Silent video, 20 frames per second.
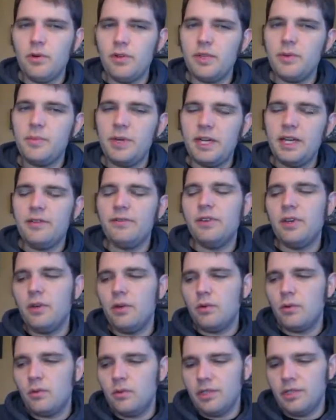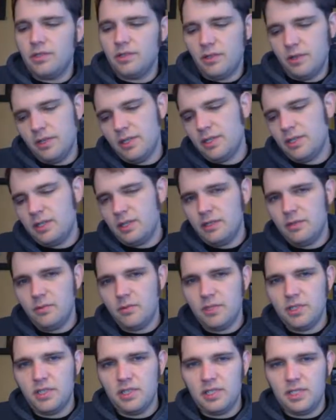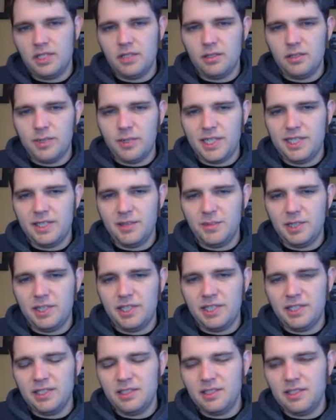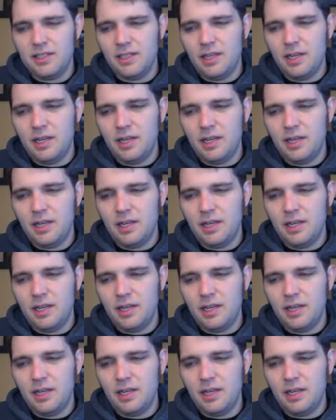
or they might have no insurance, which is the other possibility.